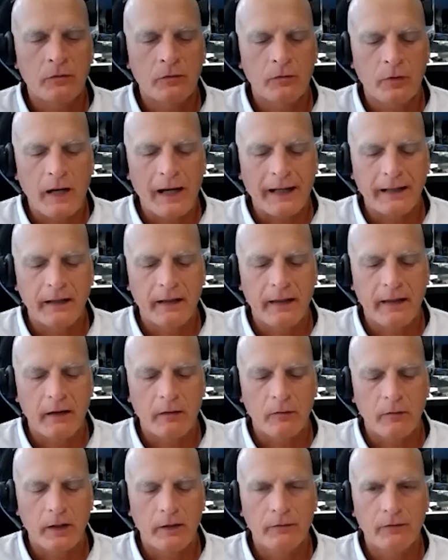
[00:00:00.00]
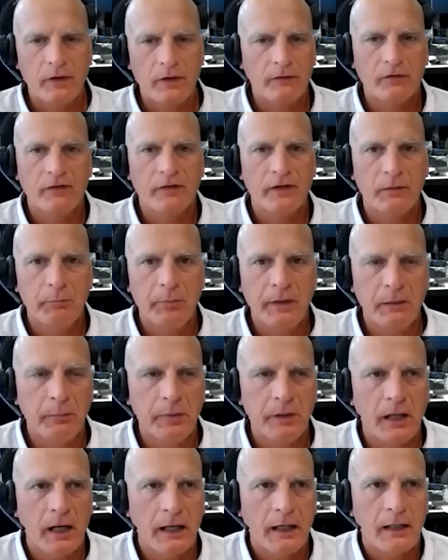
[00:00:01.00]
tracking that way. We've never seen
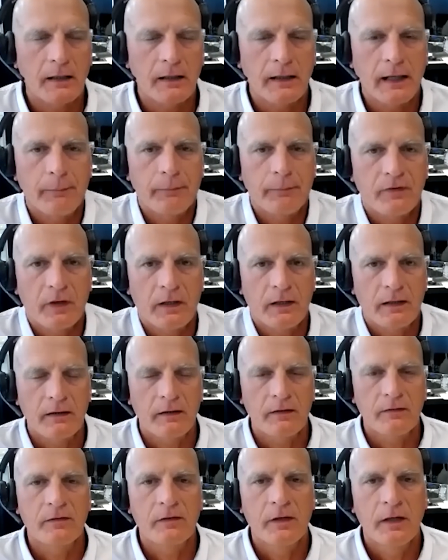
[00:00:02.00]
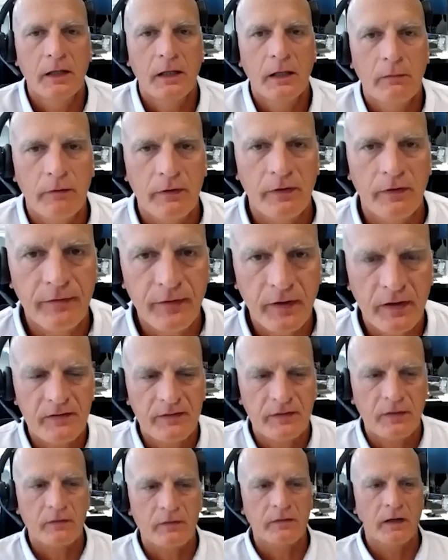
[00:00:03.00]
PPI collapse like this with the Fed
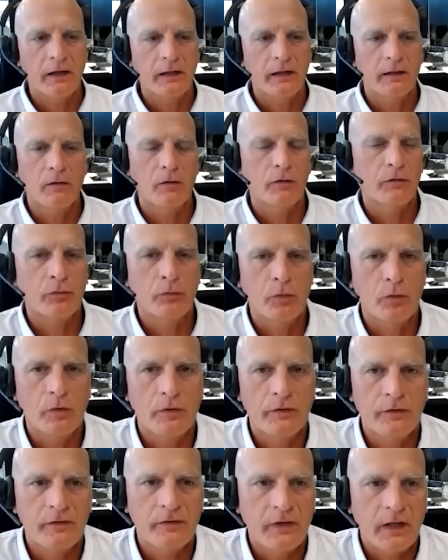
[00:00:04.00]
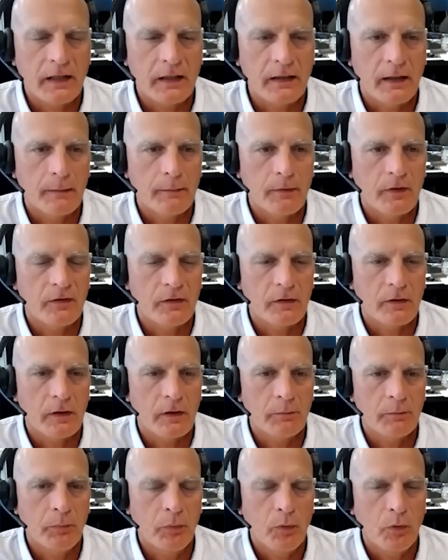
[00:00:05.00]
still tightening. Those rules of economics
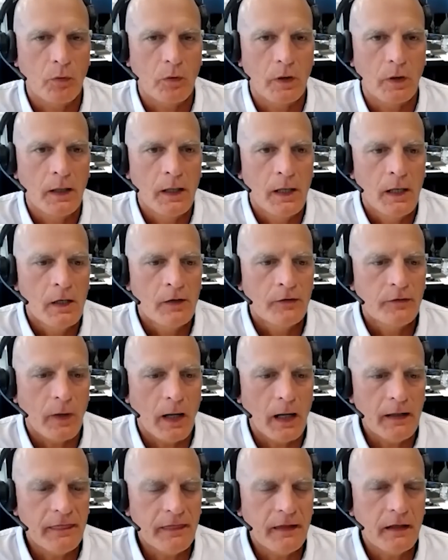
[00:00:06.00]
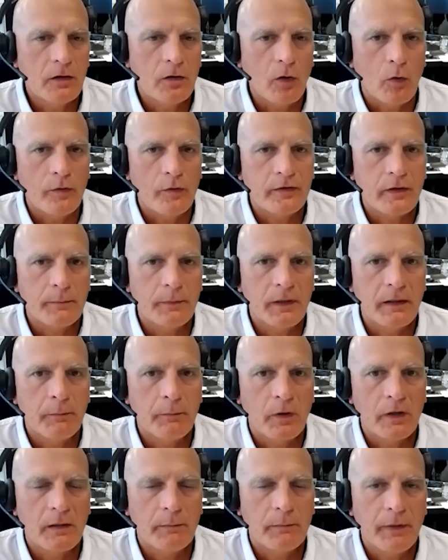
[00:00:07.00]
are poor. So I think gold is going to be
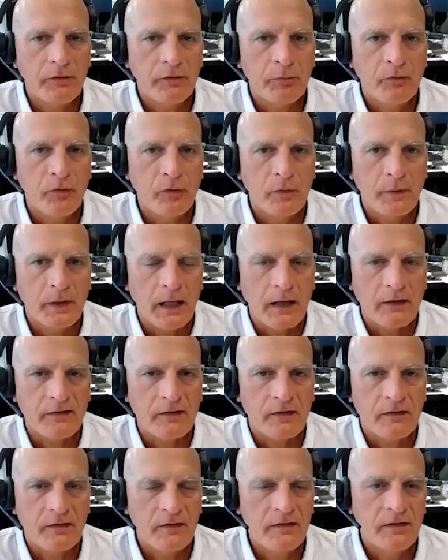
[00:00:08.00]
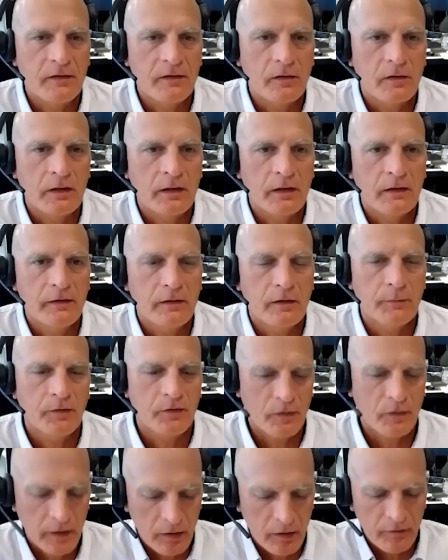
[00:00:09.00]
one of the best performing assets and still continue.
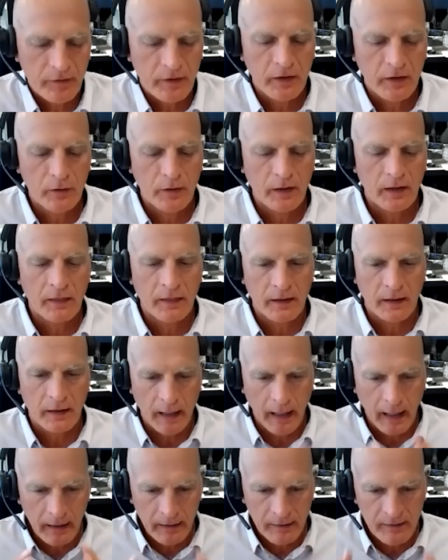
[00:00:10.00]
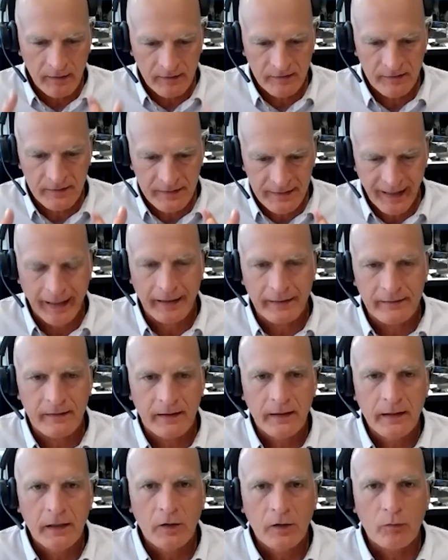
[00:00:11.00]
So here's a unique thing. At this date,
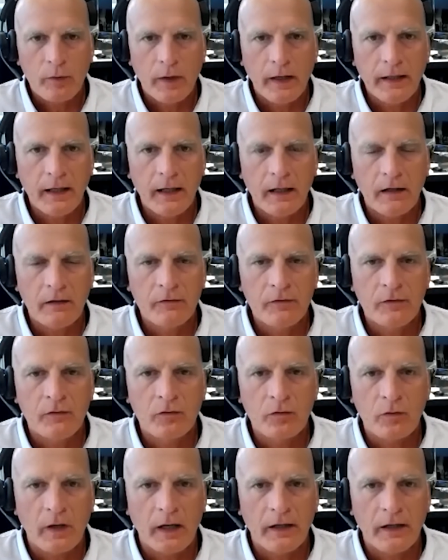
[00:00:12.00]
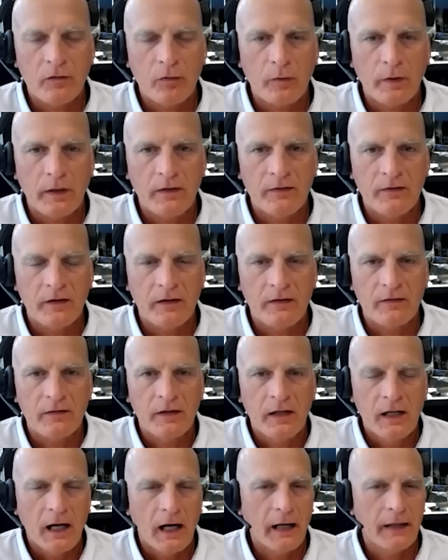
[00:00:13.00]
right as July 26,
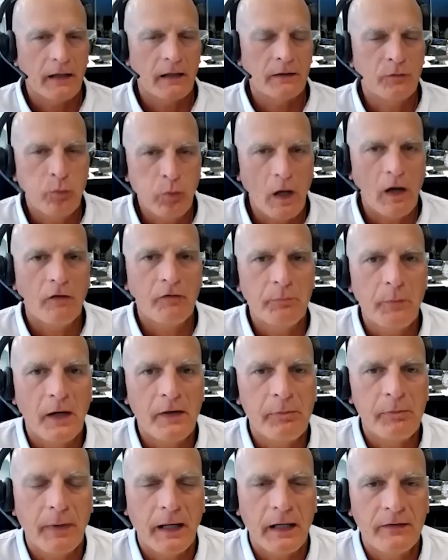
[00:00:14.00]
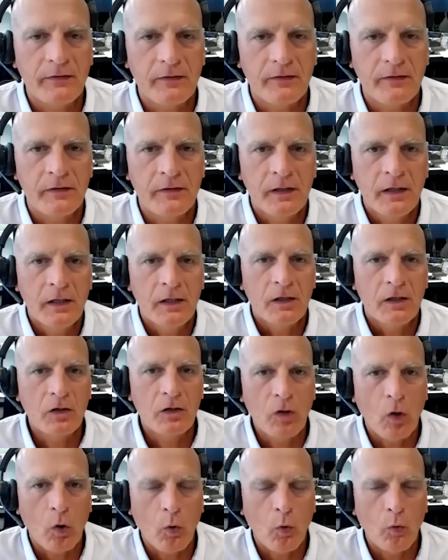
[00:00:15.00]
on a 12-month basis,
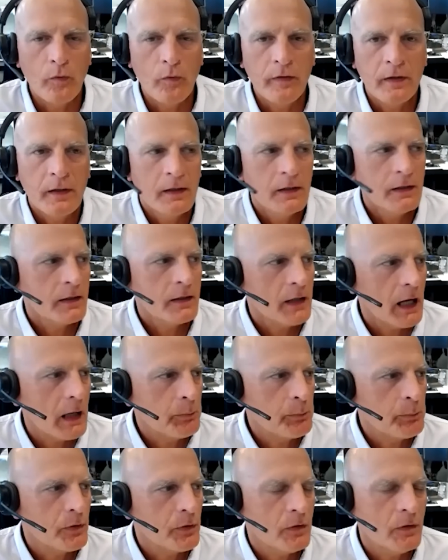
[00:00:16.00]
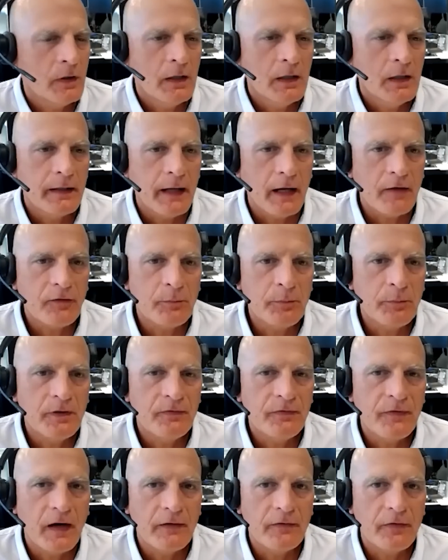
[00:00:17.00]
gold, copper, the S&P
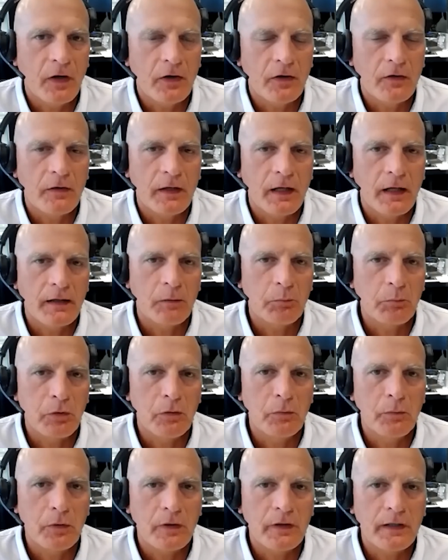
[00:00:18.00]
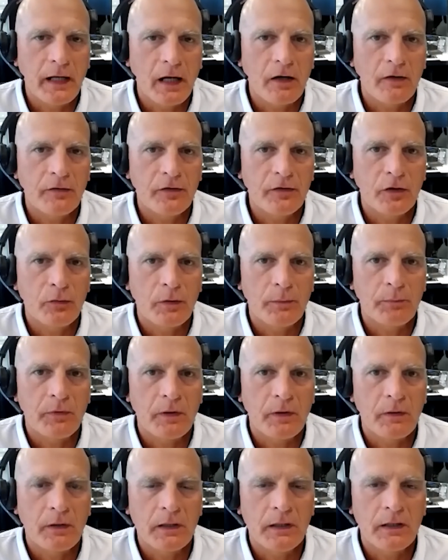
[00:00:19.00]
500, and the Bloomberg Galaxy
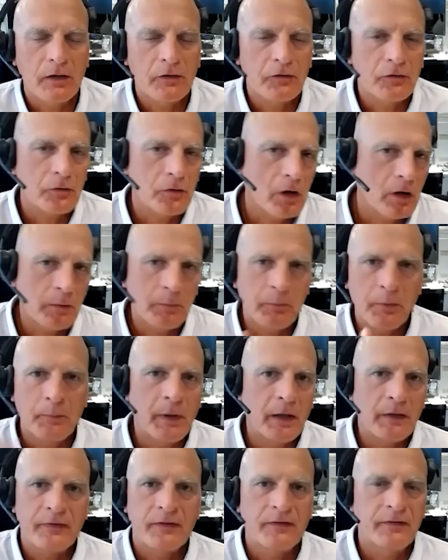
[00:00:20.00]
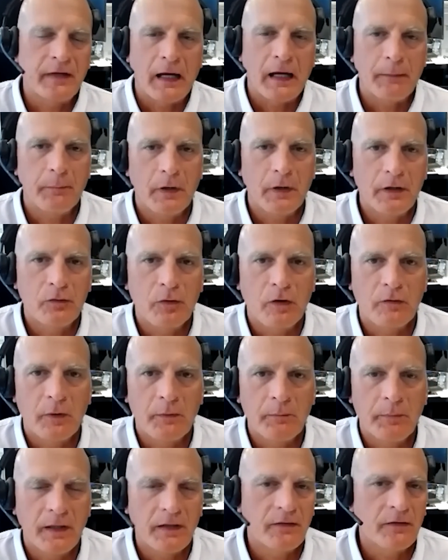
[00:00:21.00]
Crypto Index are all up about the same on a
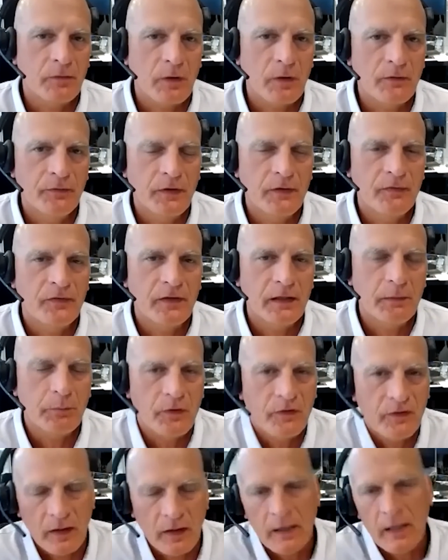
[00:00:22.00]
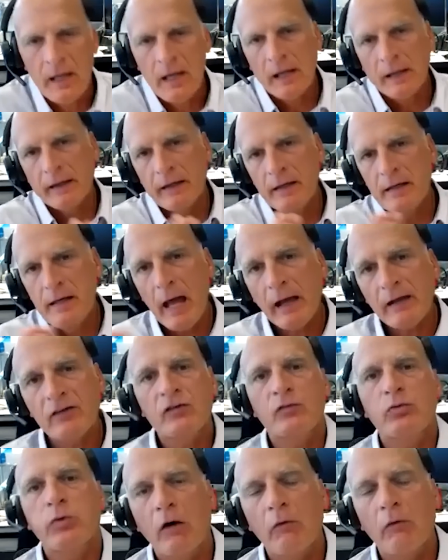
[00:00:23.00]
12-month basis, around 15%. The next
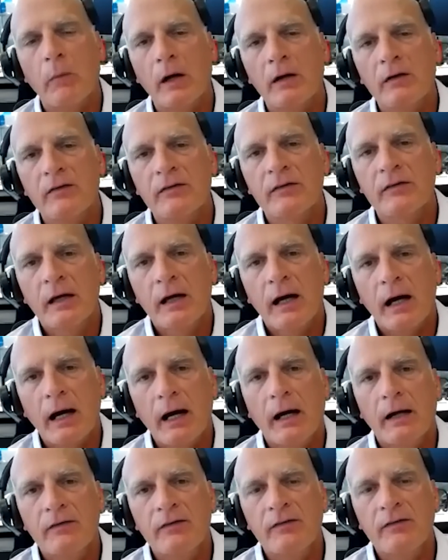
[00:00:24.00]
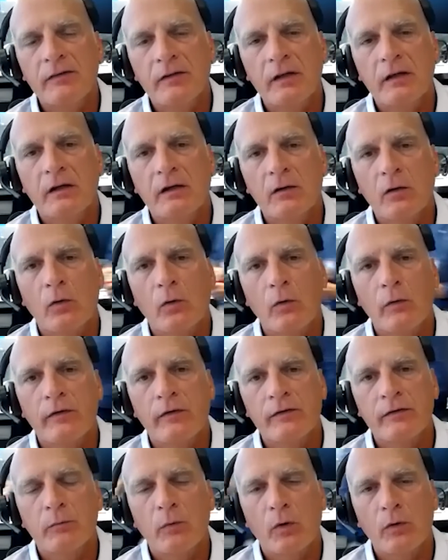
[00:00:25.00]
12 months, I see gold
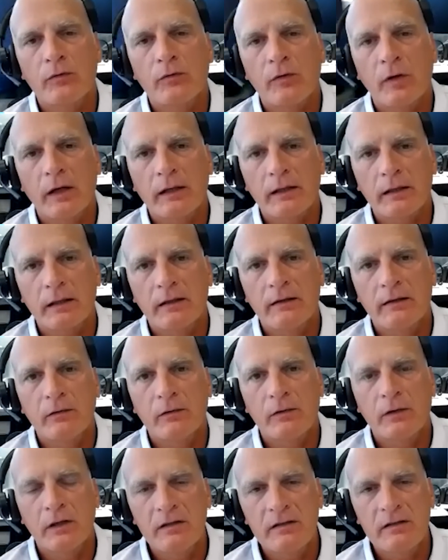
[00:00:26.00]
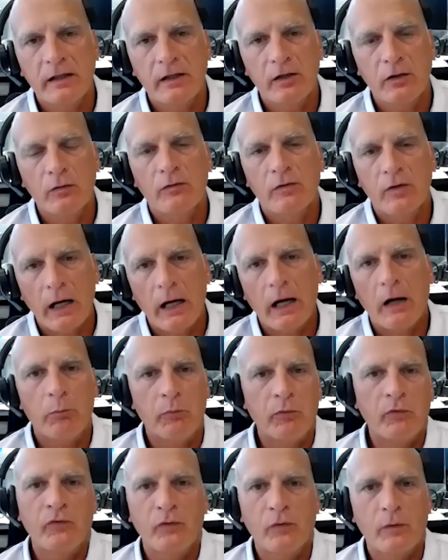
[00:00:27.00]
as the most likely to continue to
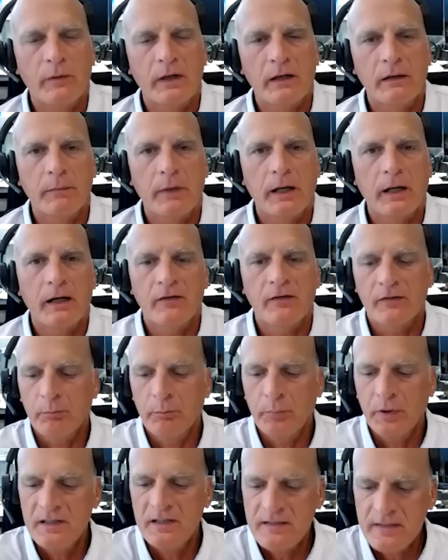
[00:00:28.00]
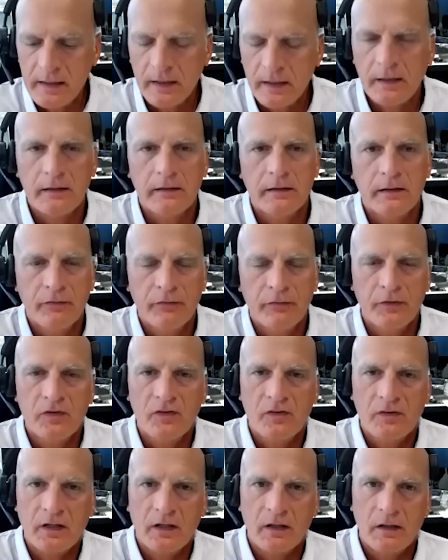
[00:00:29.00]
outperform that bias, particularly if we
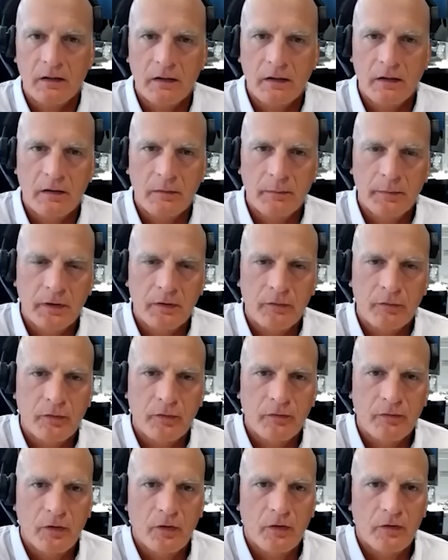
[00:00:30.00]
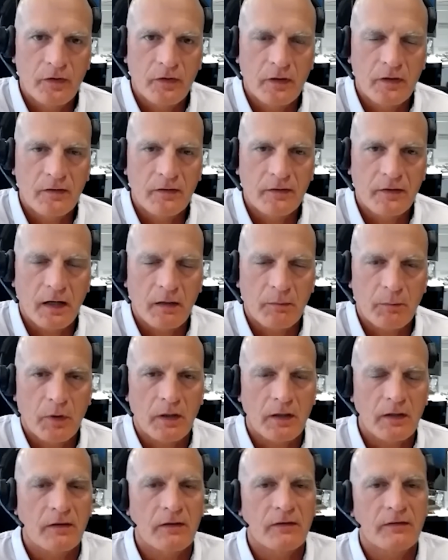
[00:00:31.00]
just get a little bit of reversion in the stock
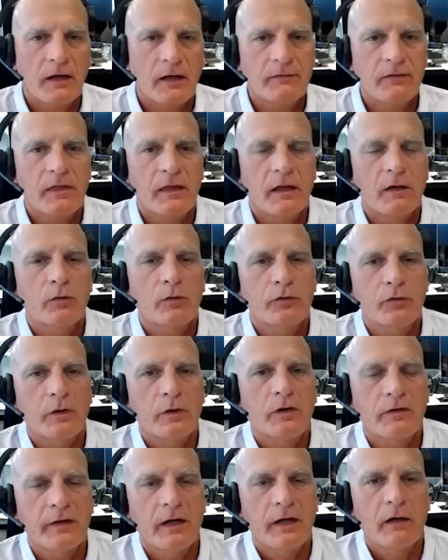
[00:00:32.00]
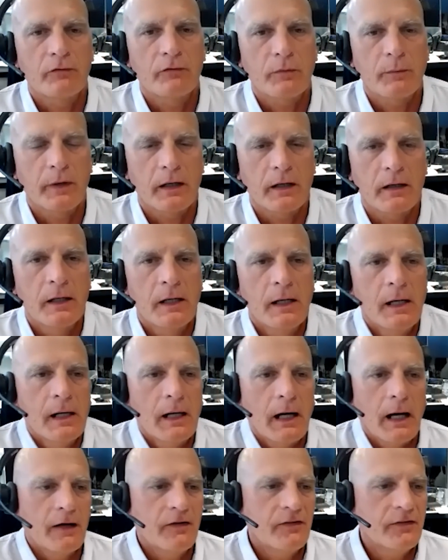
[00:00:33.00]
market, because everything will trickle down from there.
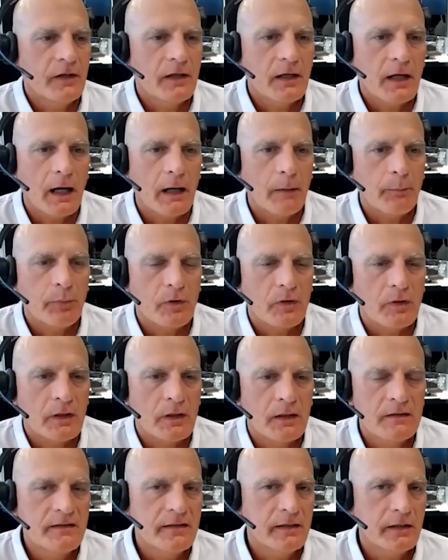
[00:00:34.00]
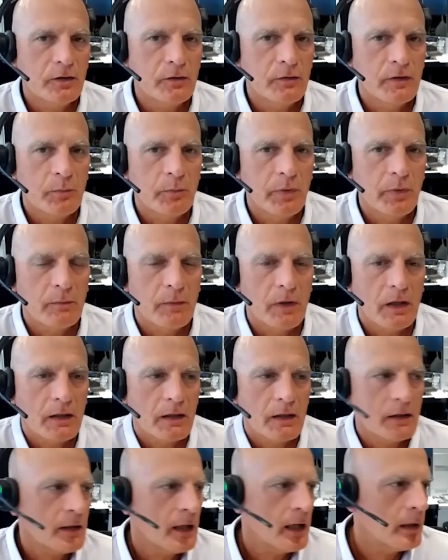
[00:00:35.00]
I see copper continuing the bear
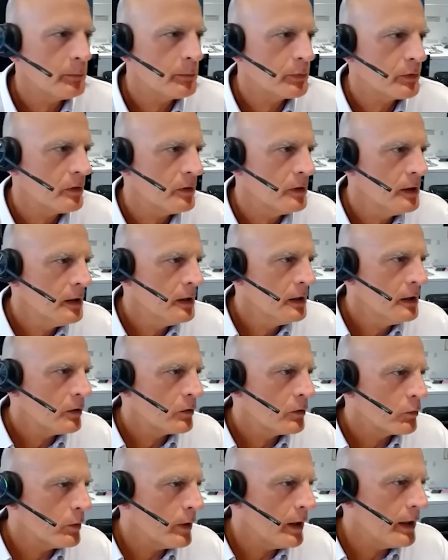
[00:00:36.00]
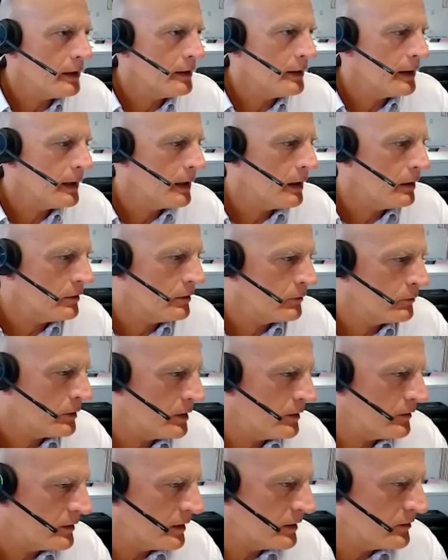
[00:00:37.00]
market. Copper right now, and what
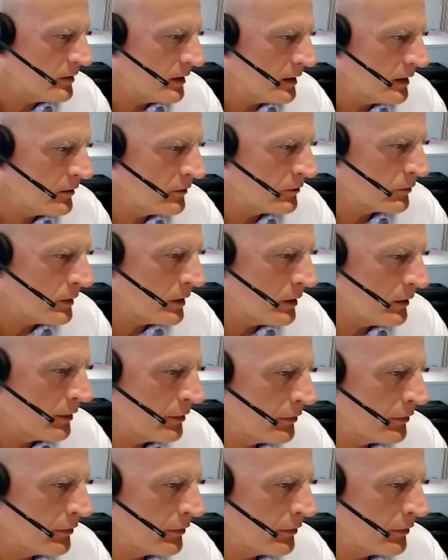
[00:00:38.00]
is I check, it's around